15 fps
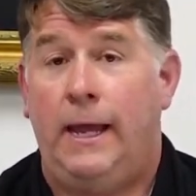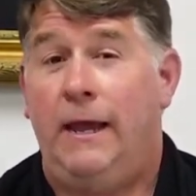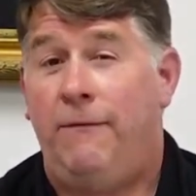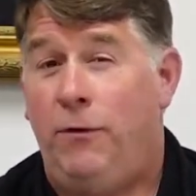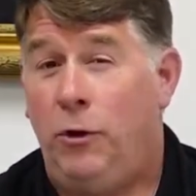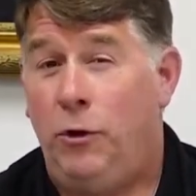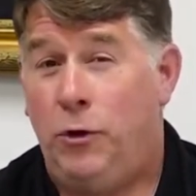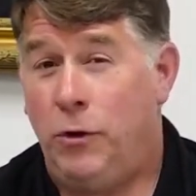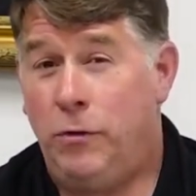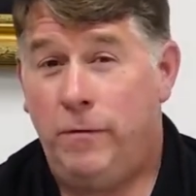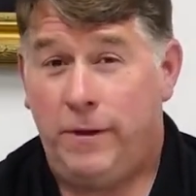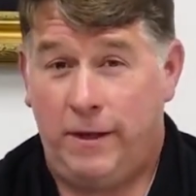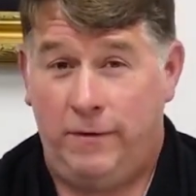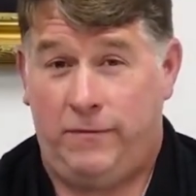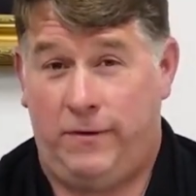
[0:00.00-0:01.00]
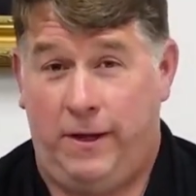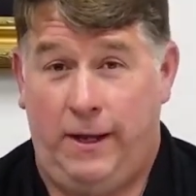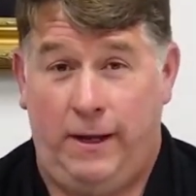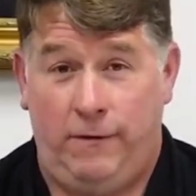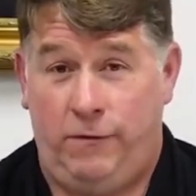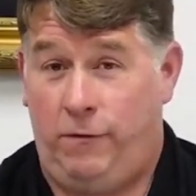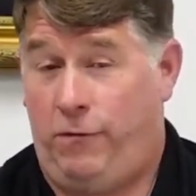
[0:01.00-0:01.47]
If you do these
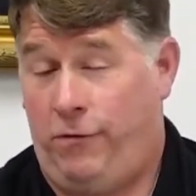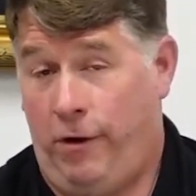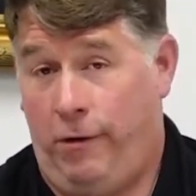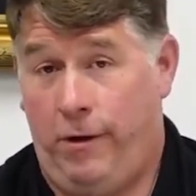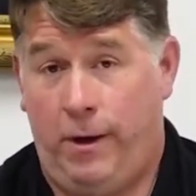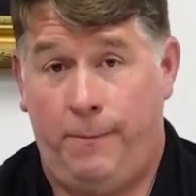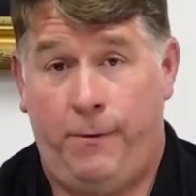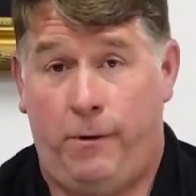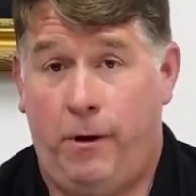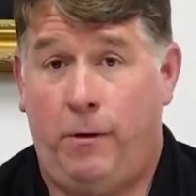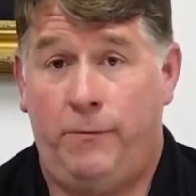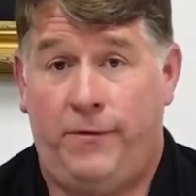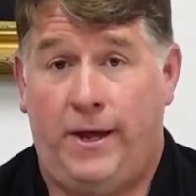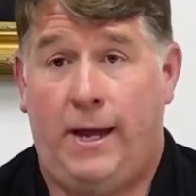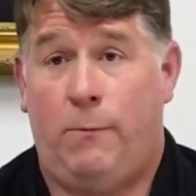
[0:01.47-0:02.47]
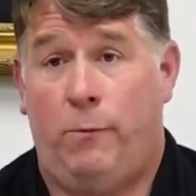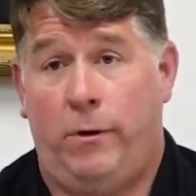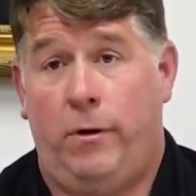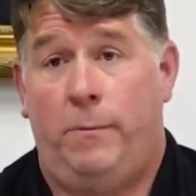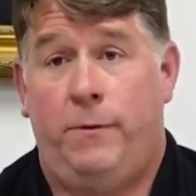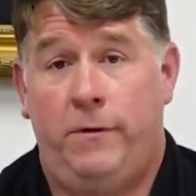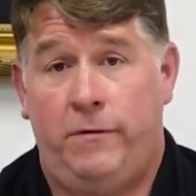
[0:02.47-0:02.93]
things, you show up, you're on time, we're
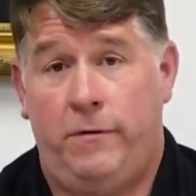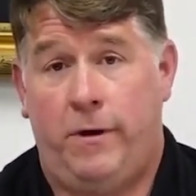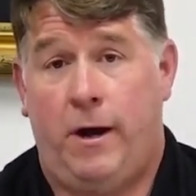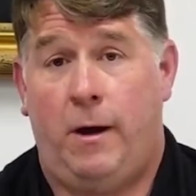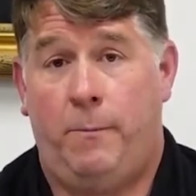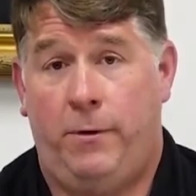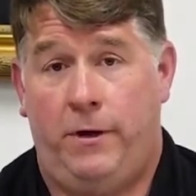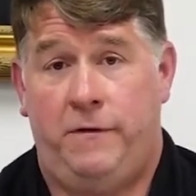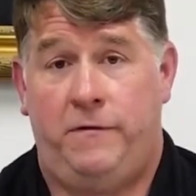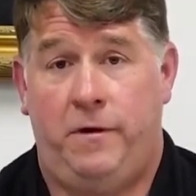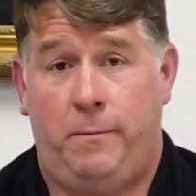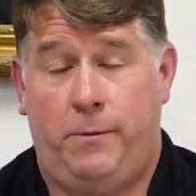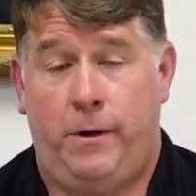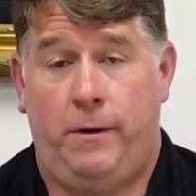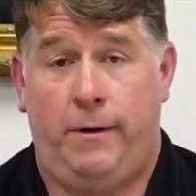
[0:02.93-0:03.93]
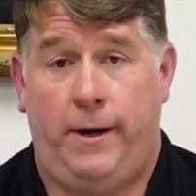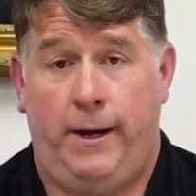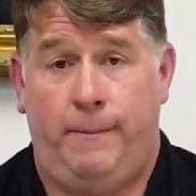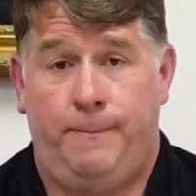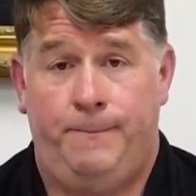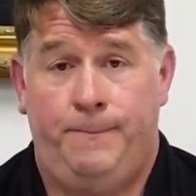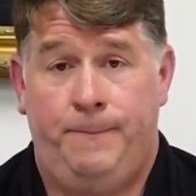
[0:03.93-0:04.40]
going to put you in our apprenticeship program.
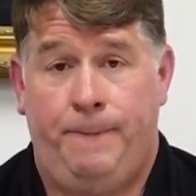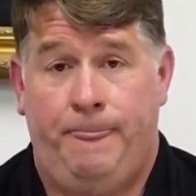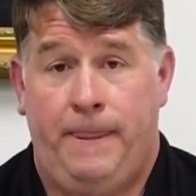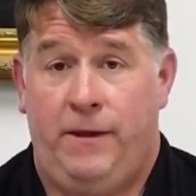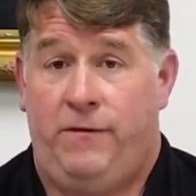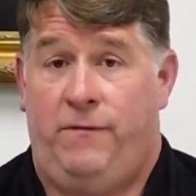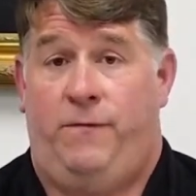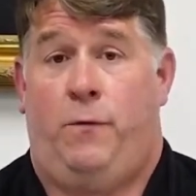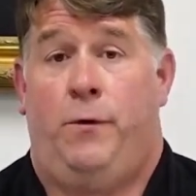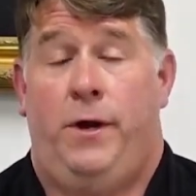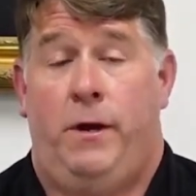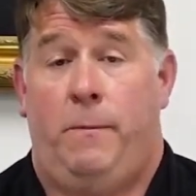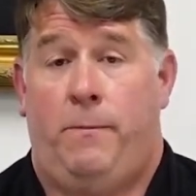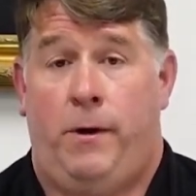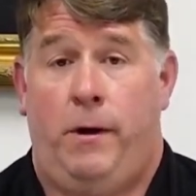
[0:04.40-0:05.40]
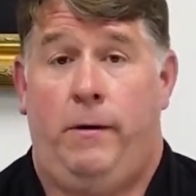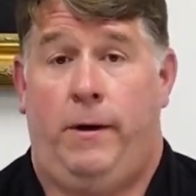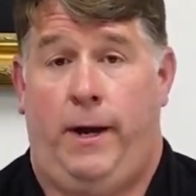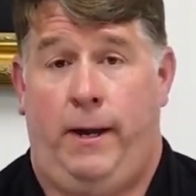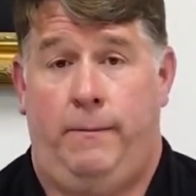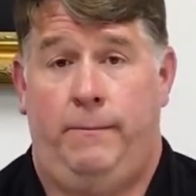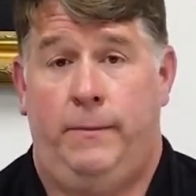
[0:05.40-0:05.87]
It's a 4-year
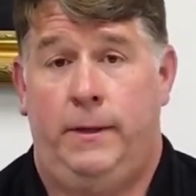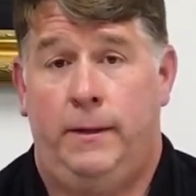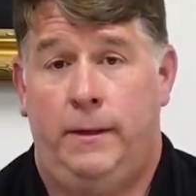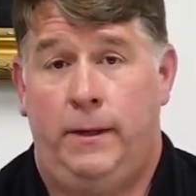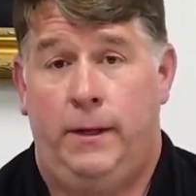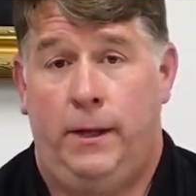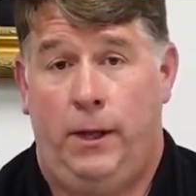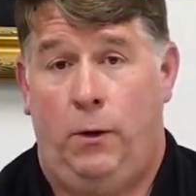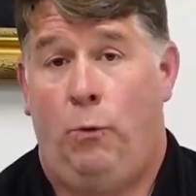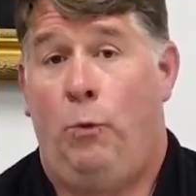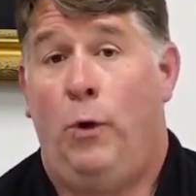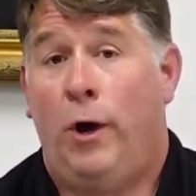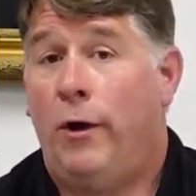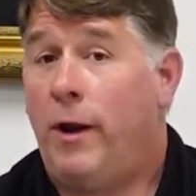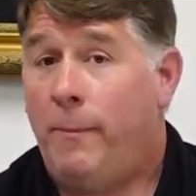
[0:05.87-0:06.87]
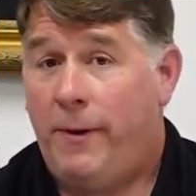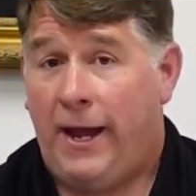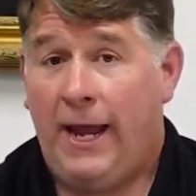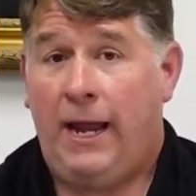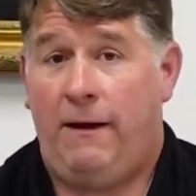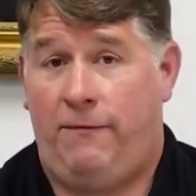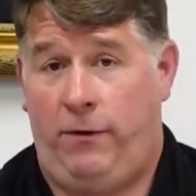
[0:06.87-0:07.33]
program. We're going to
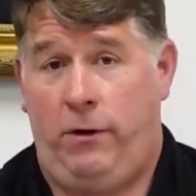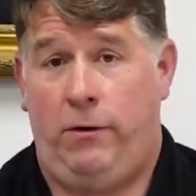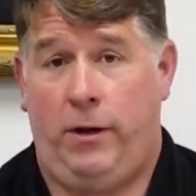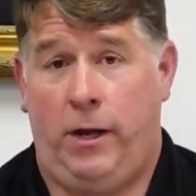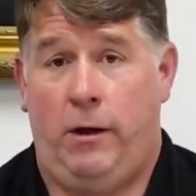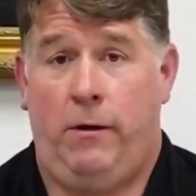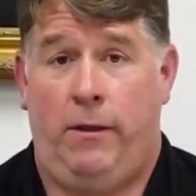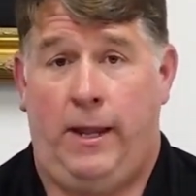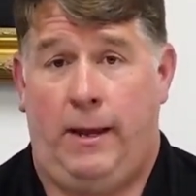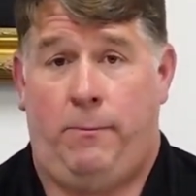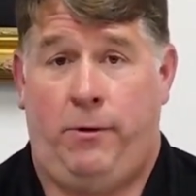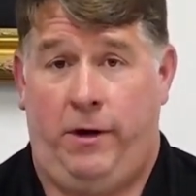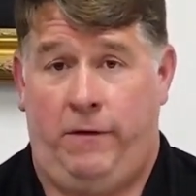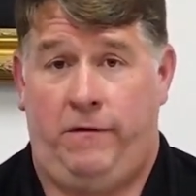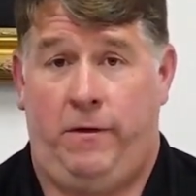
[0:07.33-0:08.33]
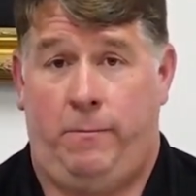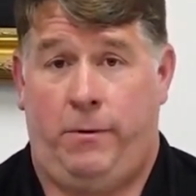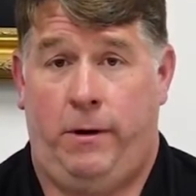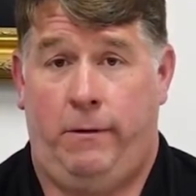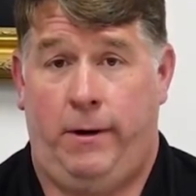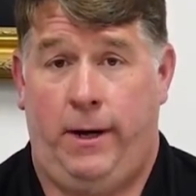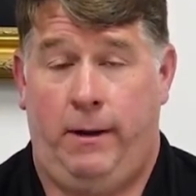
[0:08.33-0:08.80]
pay for you to go to that apprenticeship
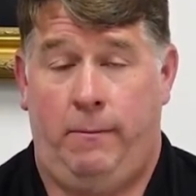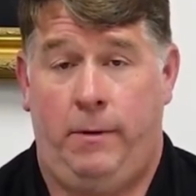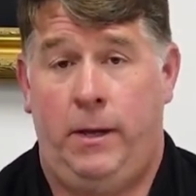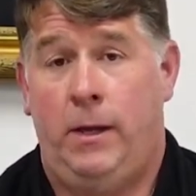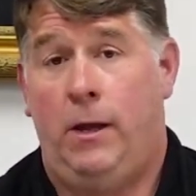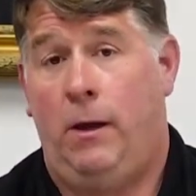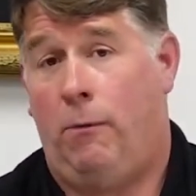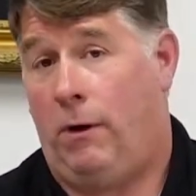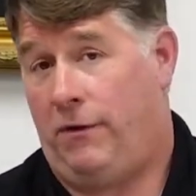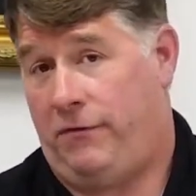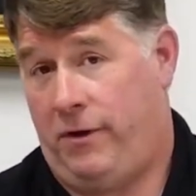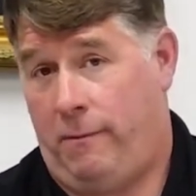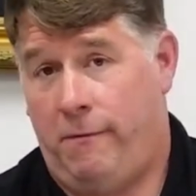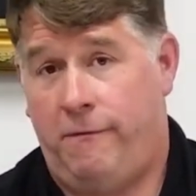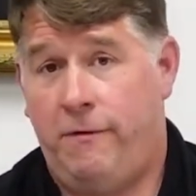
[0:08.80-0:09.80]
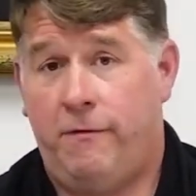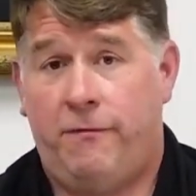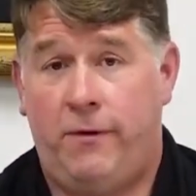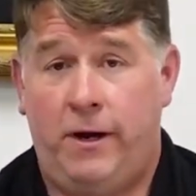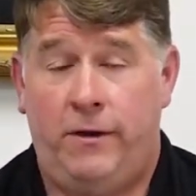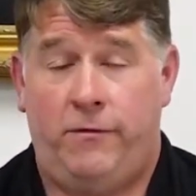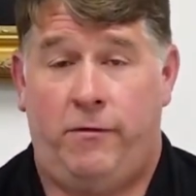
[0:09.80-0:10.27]
program. While some of your
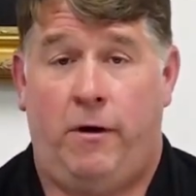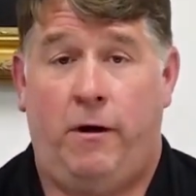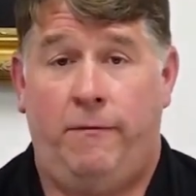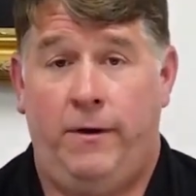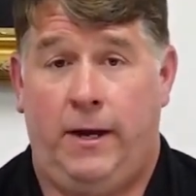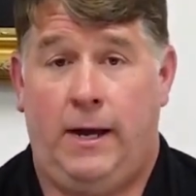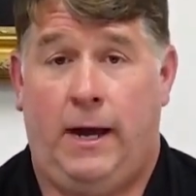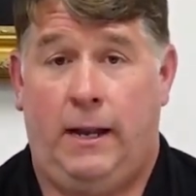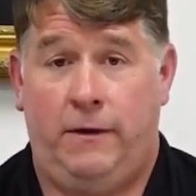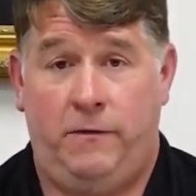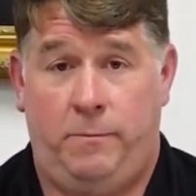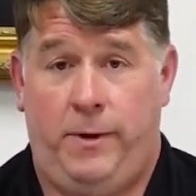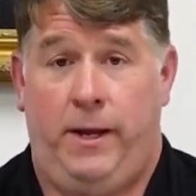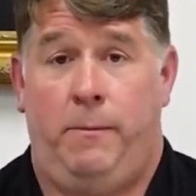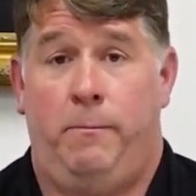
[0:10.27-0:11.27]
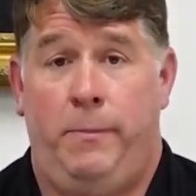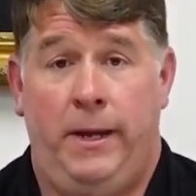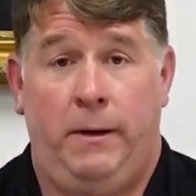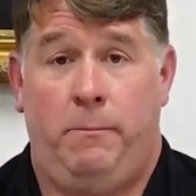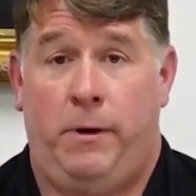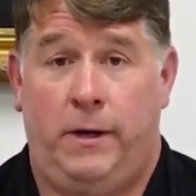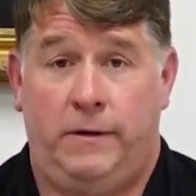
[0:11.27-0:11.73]
friends are off at college paying
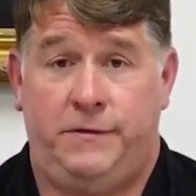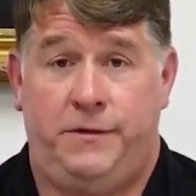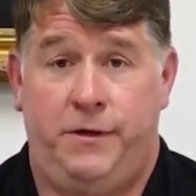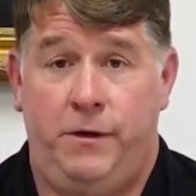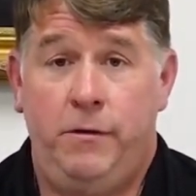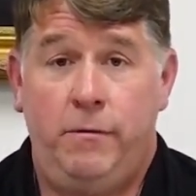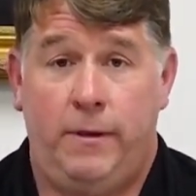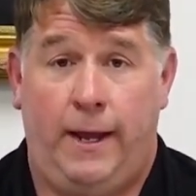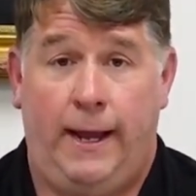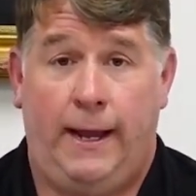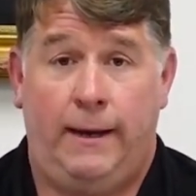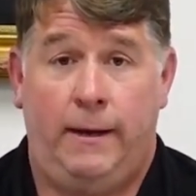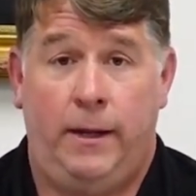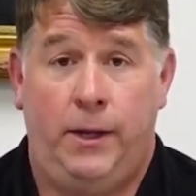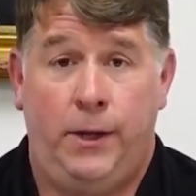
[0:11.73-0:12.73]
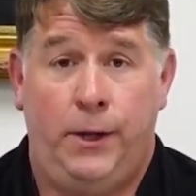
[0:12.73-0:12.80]
big bucks to do that,